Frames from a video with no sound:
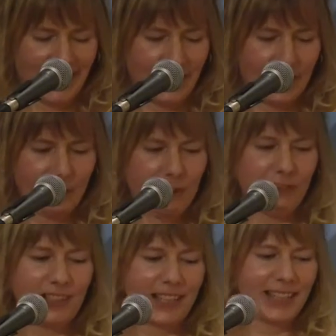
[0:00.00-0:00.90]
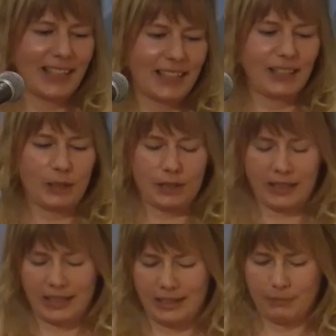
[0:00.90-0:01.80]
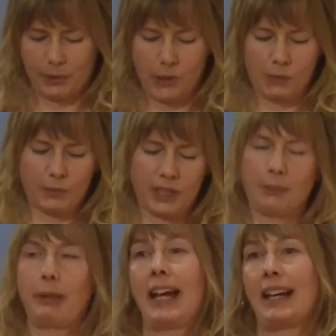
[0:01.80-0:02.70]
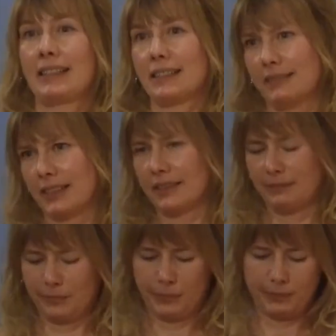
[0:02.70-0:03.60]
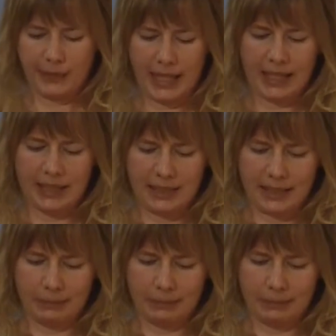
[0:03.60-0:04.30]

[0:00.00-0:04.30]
there's a reference at the end of this poem to the band, and